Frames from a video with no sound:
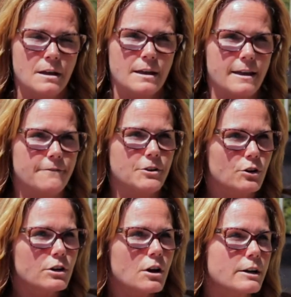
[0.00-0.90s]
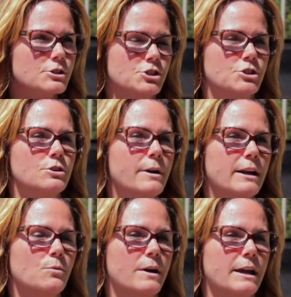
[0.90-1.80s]
If you're not sure
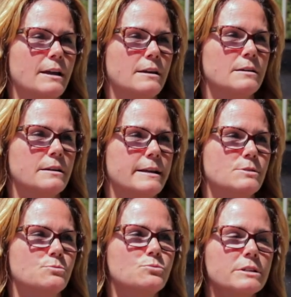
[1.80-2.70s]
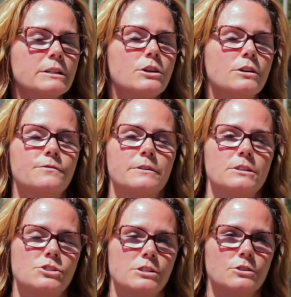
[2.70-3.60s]
right away, it's really good for the
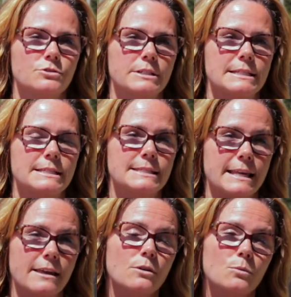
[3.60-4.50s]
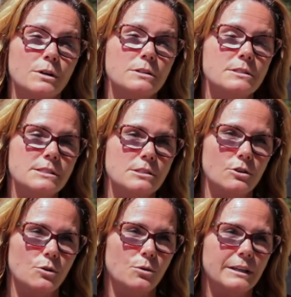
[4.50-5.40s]
children to say the word
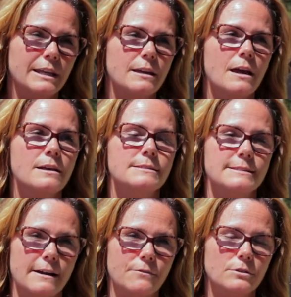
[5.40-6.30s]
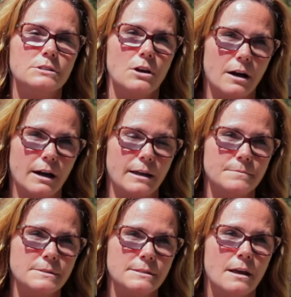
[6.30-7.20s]
slowly several
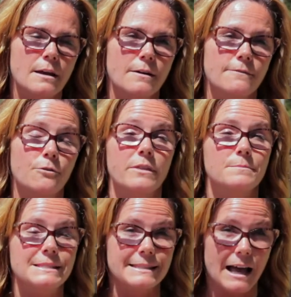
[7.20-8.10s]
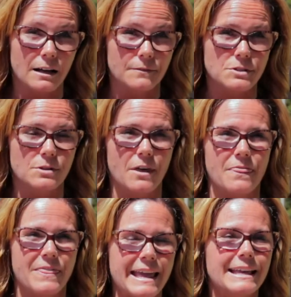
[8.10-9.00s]
times for themselves so
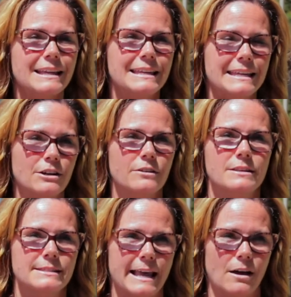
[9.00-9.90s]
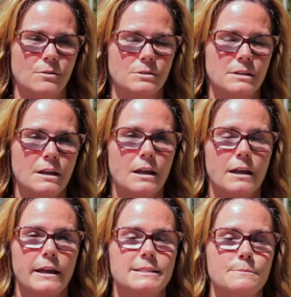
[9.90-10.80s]
that they can hear the sound.
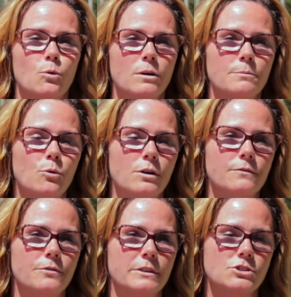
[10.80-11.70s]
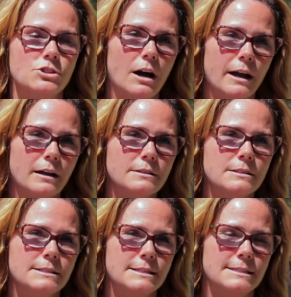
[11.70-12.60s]
It's more important for the
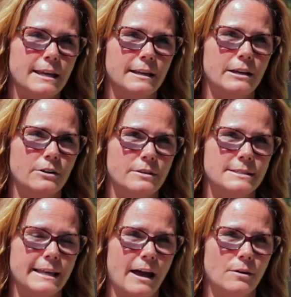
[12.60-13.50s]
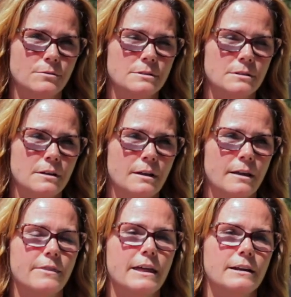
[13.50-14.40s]
child to say and hear the sound
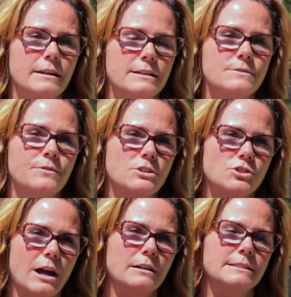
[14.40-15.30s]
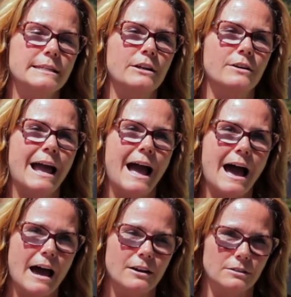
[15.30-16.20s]
than it is for the child to hear an
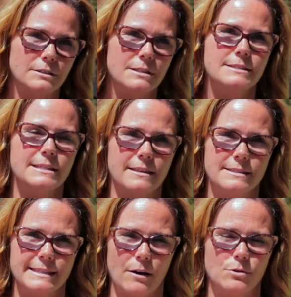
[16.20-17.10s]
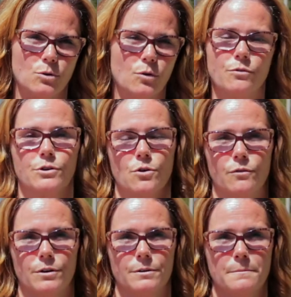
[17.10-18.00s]
adult say the sound over and
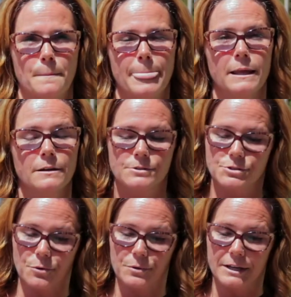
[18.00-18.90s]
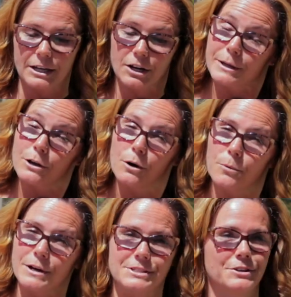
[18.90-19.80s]
over. So here we go,
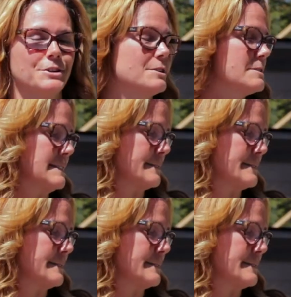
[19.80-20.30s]
boys and girls.